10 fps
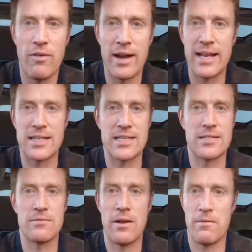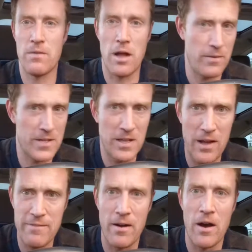finances and
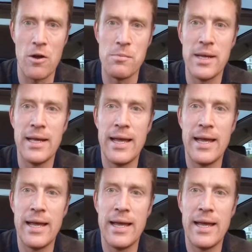life at home,